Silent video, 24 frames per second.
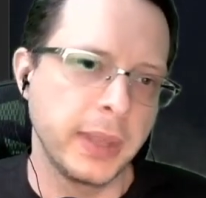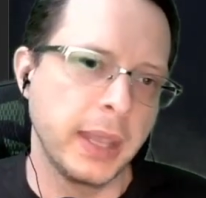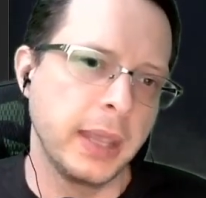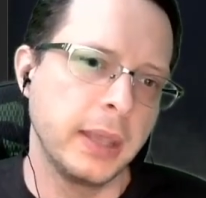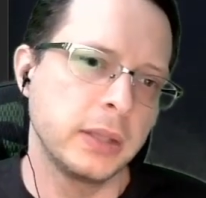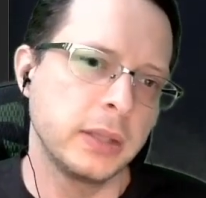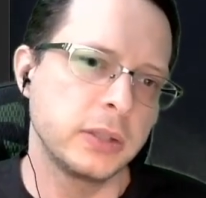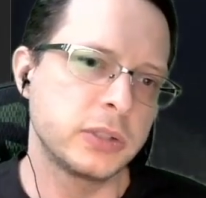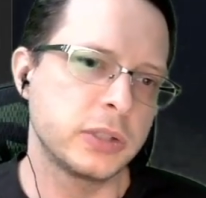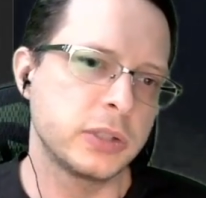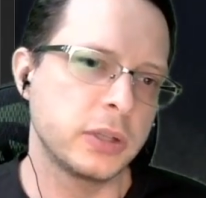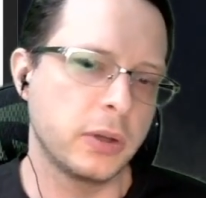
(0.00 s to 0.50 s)

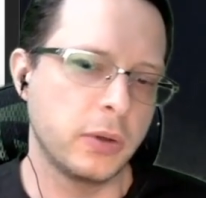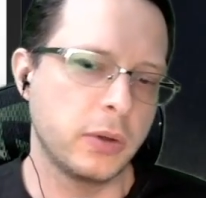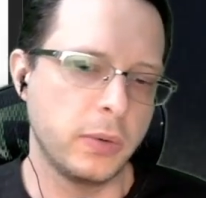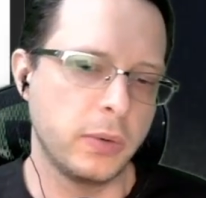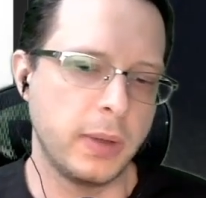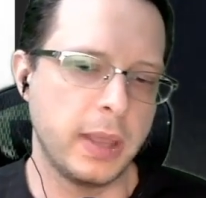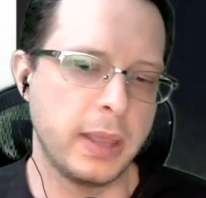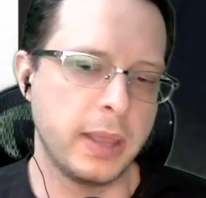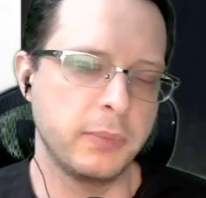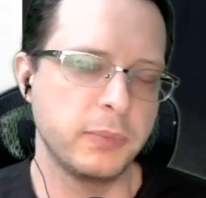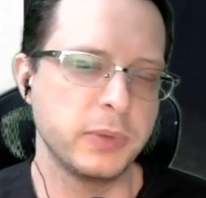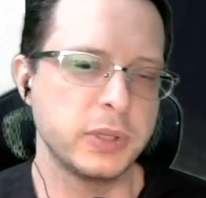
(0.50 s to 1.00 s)
So
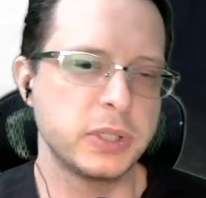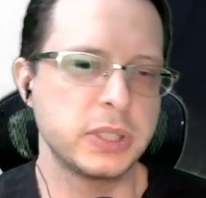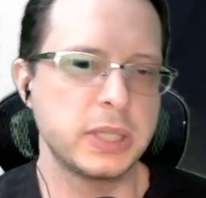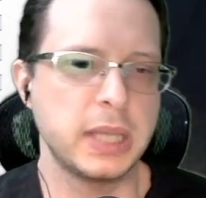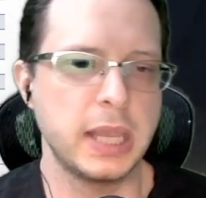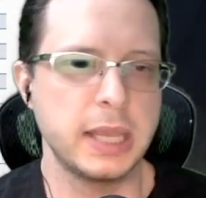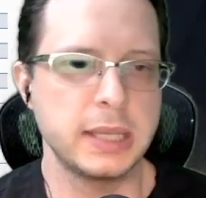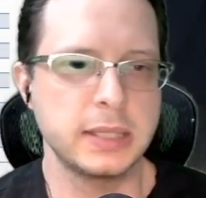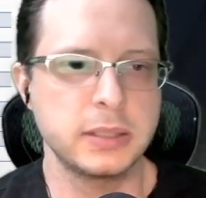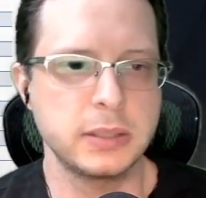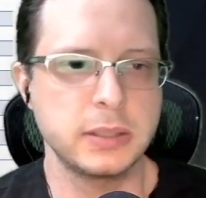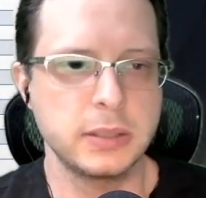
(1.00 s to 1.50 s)
in which
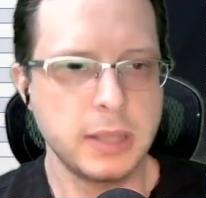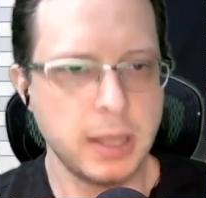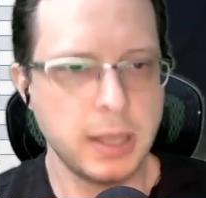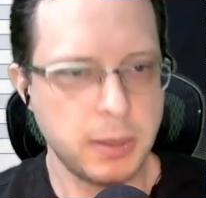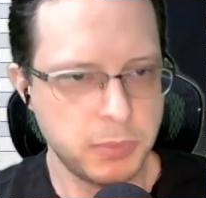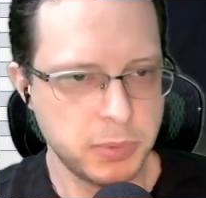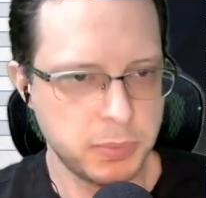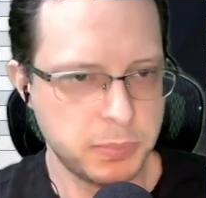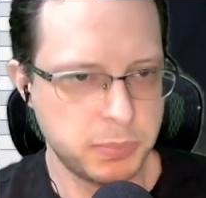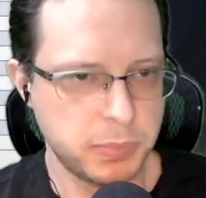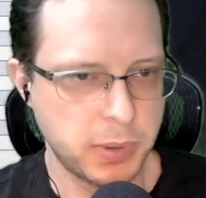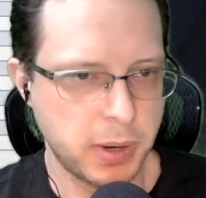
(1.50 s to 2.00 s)
case they
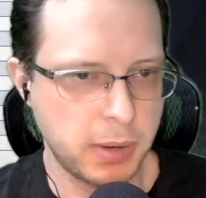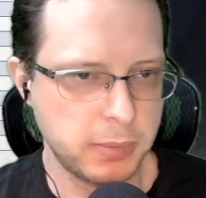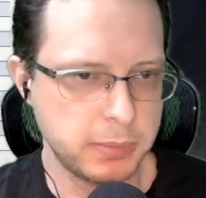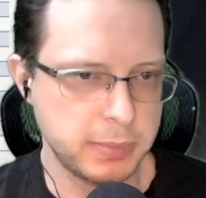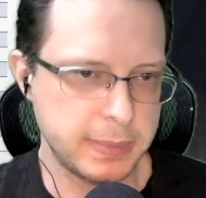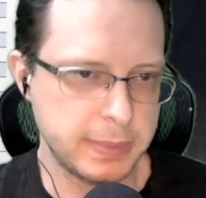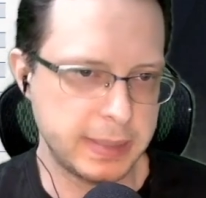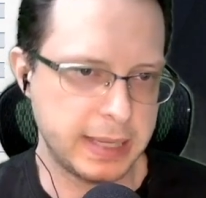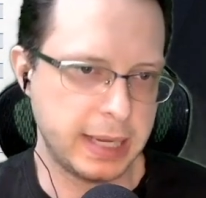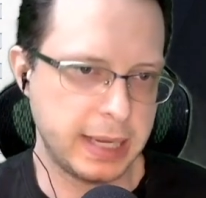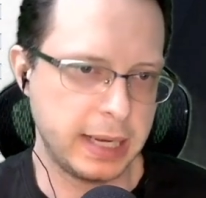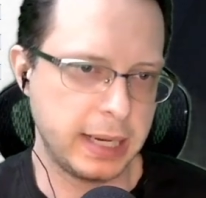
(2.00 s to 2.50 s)
would probably
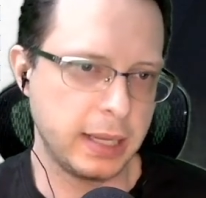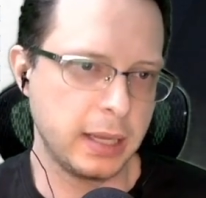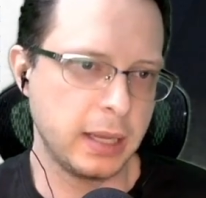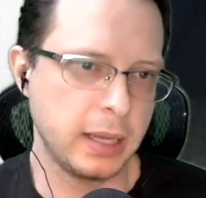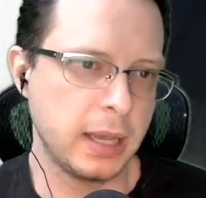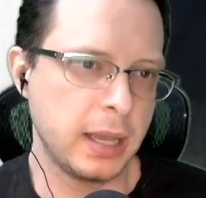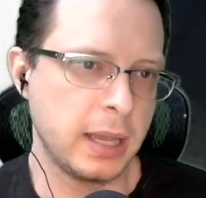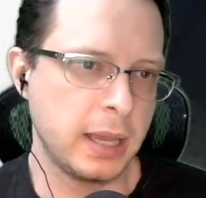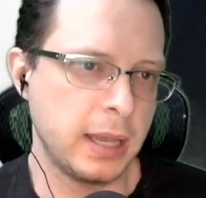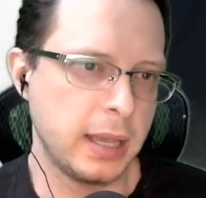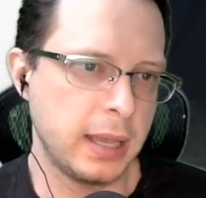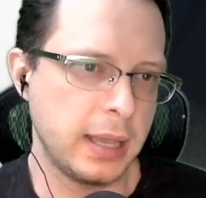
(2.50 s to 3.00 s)
be getting,
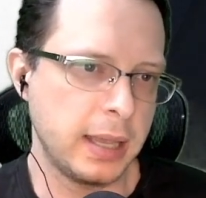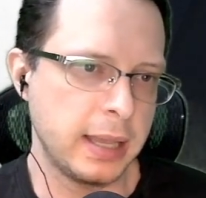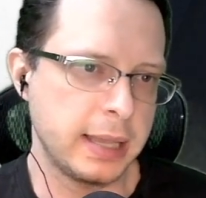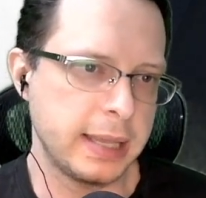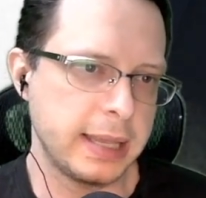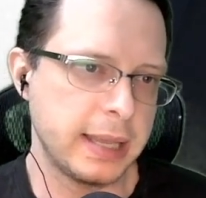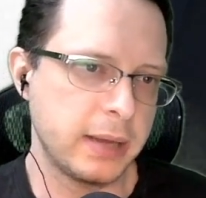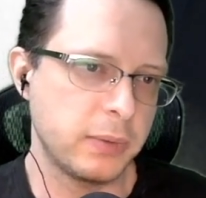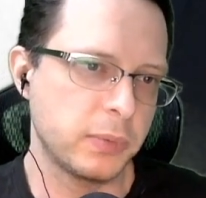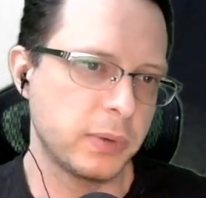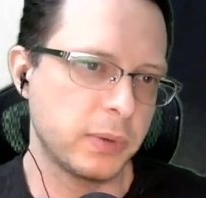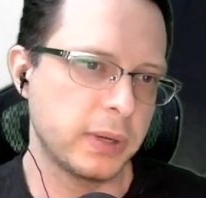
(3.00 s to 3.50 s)

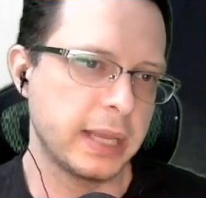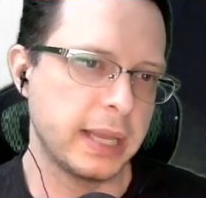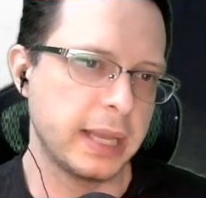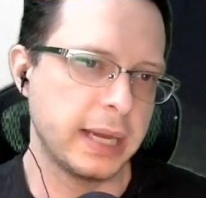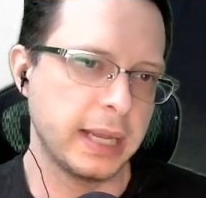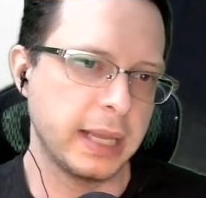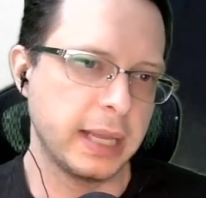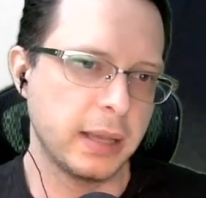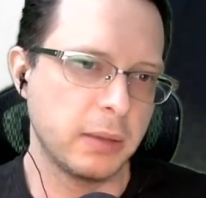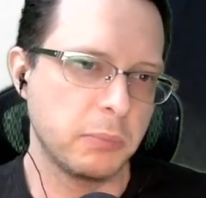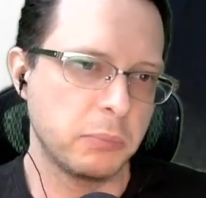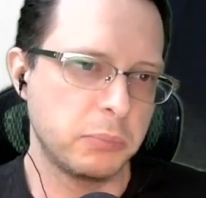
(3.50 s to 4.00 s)
again, we're
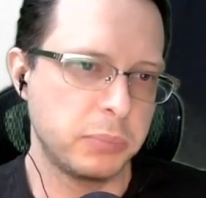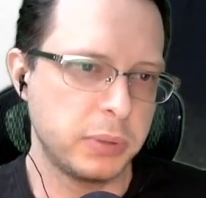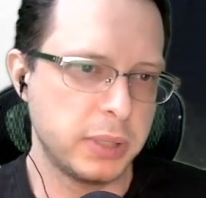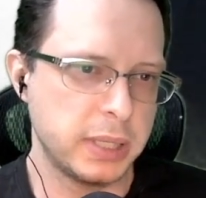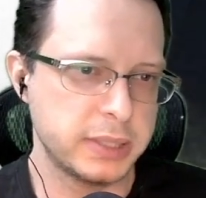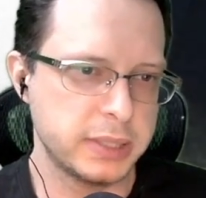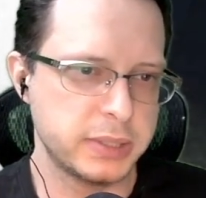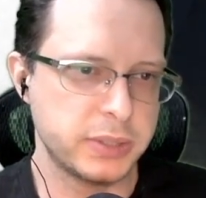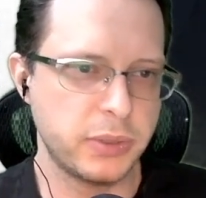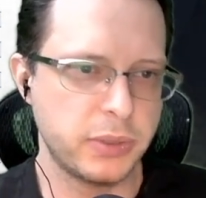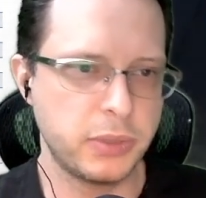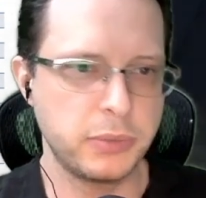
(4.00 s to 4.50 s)
getting
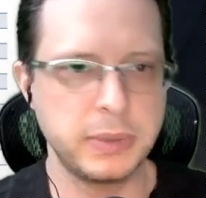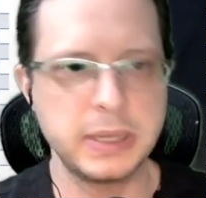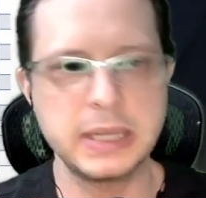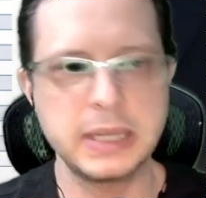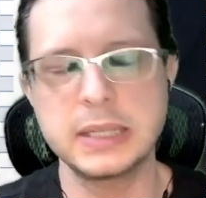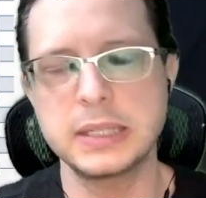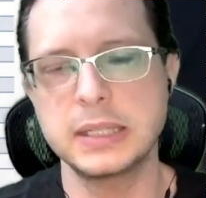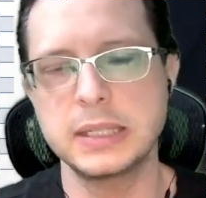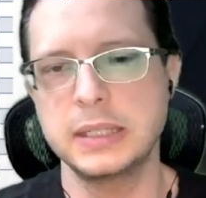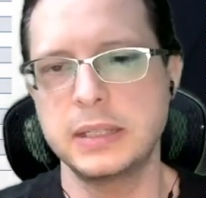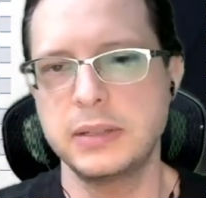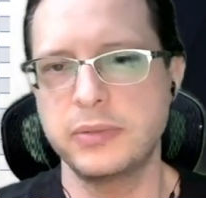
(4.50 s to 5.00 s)
+3
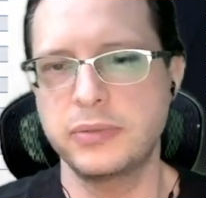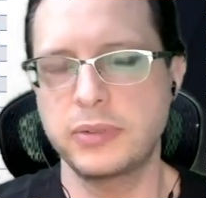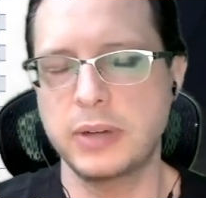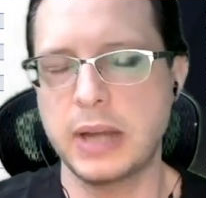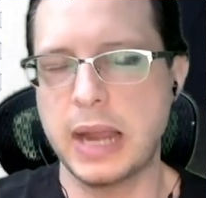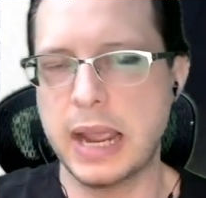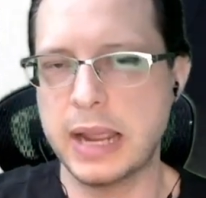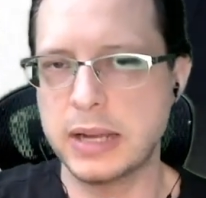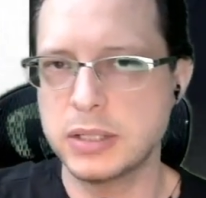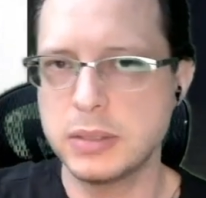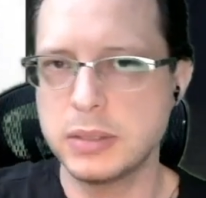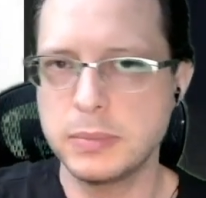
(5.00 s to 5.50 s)
to different
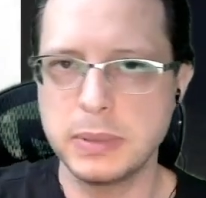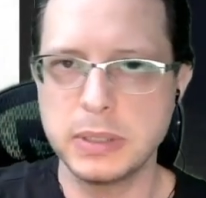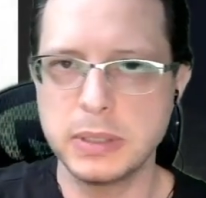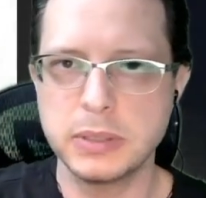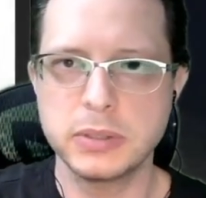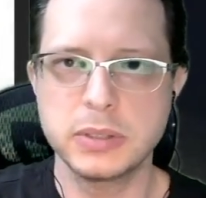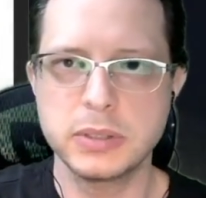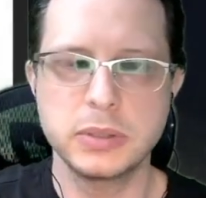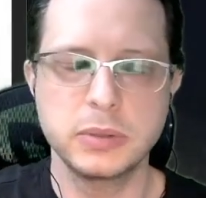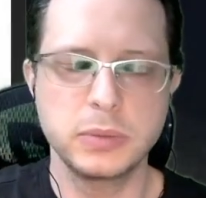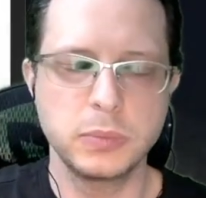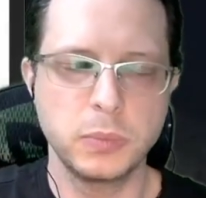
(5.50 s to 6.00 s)

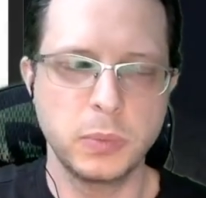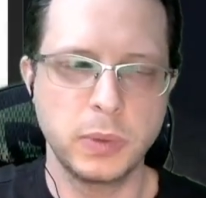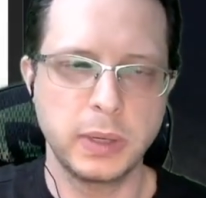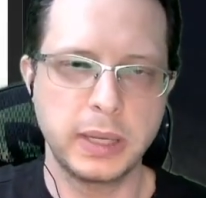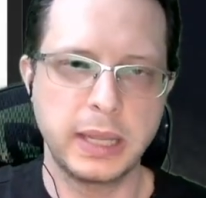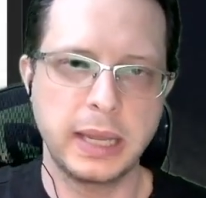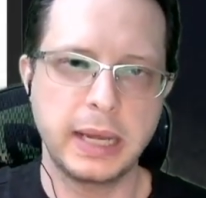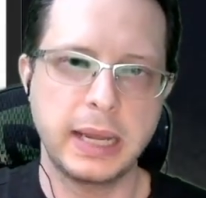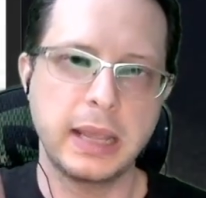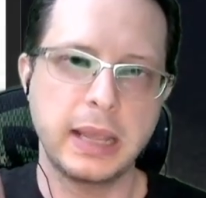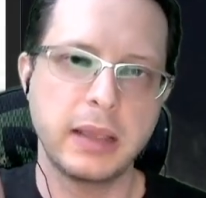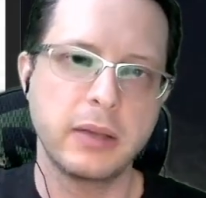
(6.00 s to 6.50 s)
attributes. We're
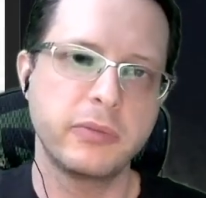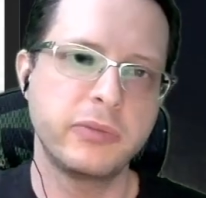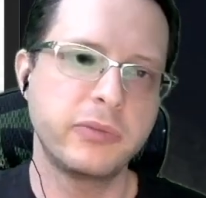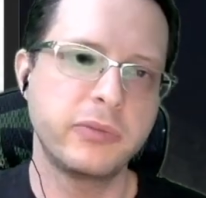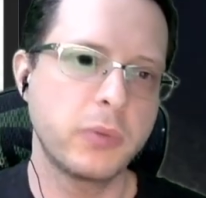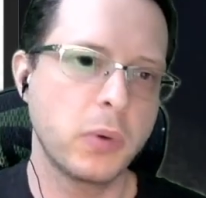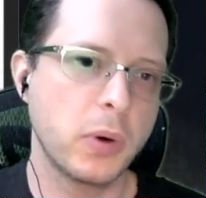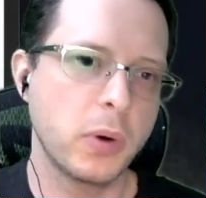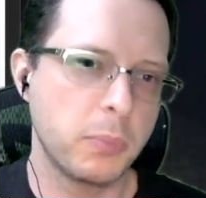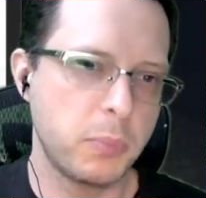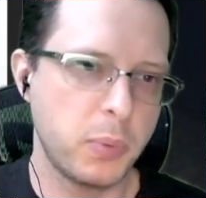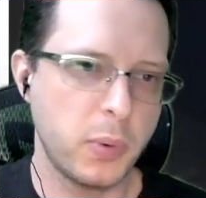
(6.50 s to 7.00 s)
getting
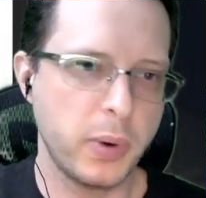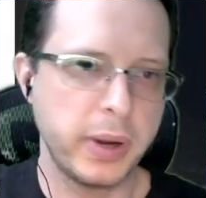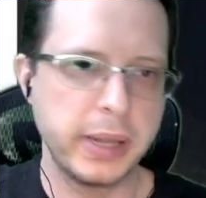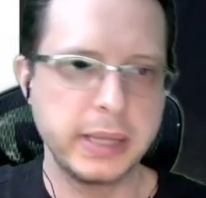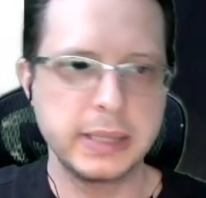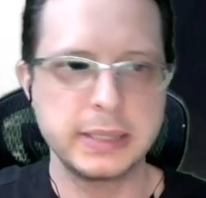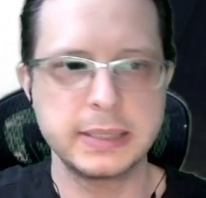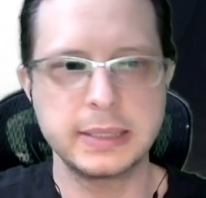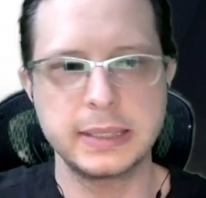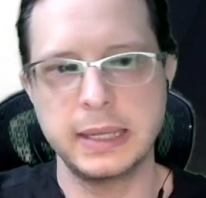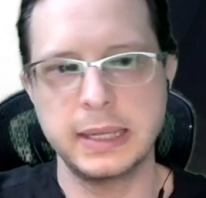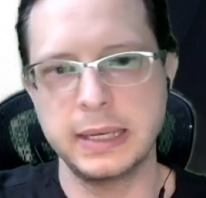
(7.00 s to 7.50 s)
4
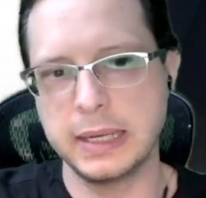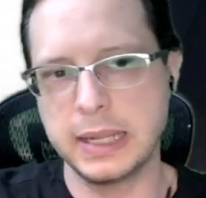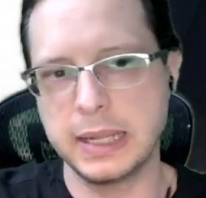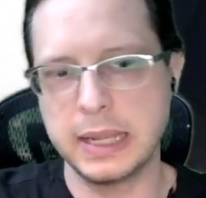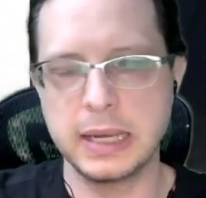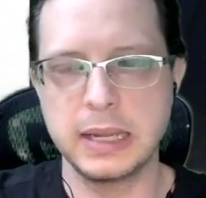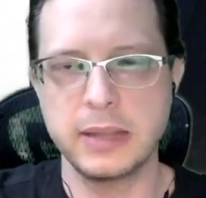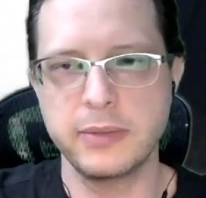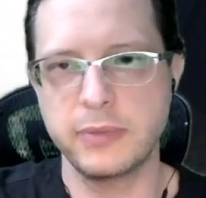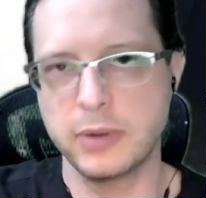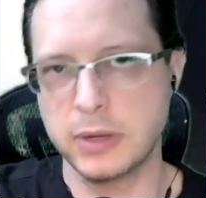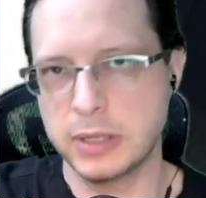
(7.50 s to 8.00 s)
points in
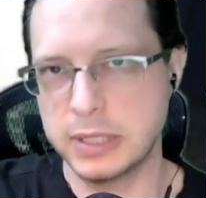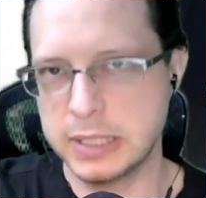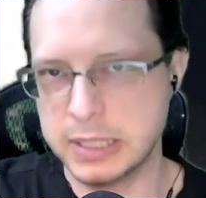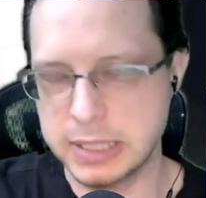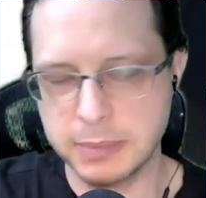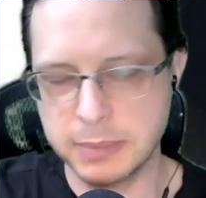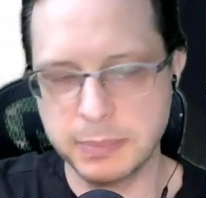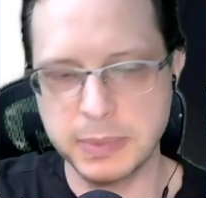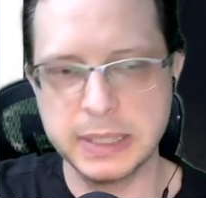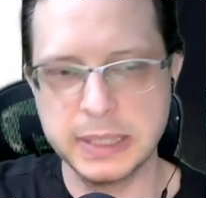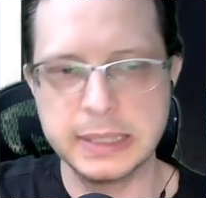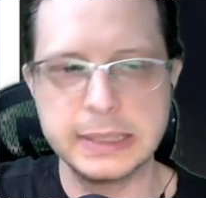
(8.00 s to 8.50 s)
any of our
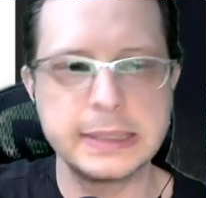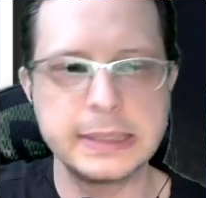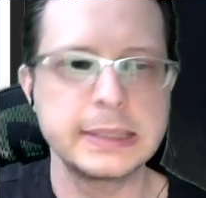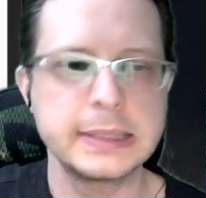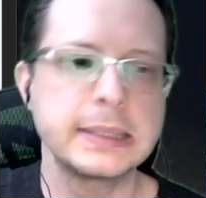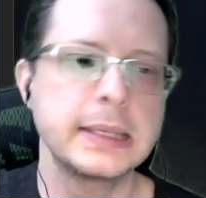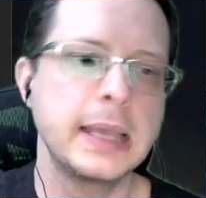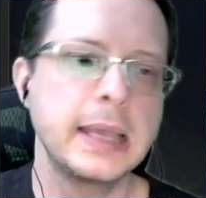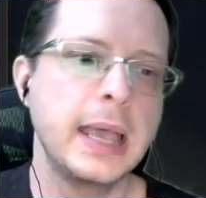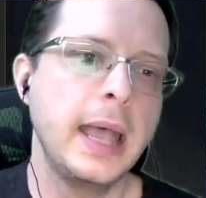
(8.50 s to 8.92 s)
disciplines.